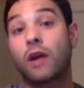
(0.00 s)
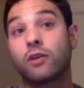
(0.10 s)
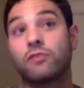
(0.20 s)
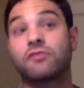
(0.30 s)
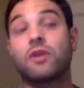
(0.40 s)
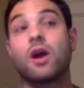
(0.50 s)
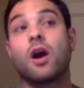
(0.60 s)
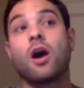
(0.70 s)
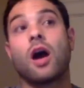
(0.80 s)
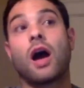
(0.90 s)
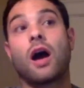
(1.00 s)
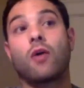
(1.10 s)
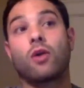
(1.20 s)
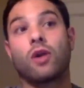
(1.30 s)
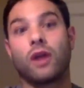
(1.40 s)
of
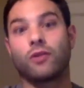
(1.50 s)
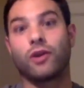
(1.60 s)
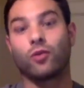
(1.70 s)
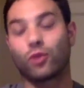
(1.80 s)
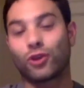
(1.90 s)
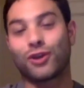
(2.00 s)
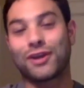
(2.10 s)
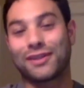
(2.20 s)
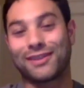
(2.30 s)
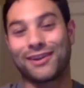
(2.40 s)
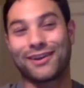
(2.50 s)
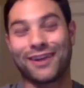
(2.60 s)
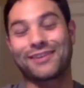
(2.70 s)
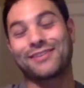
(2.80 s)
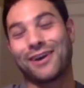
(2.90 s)
and like we're gonna get there.
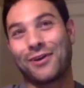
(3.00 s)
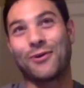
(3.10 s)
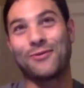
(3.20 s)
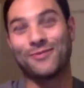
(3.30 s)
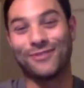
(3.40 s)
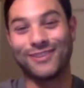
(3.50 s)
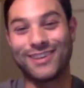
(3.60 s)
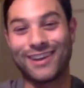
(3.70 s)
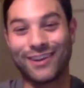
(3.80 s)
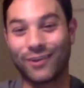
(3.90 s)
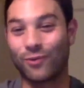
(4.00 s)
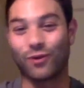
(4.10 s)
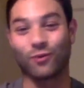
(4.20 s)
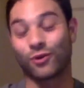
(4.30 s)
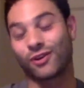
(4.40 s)
I hope one day. Like
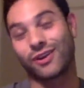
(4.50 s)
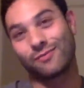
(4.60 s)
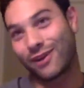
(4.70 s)
we're getting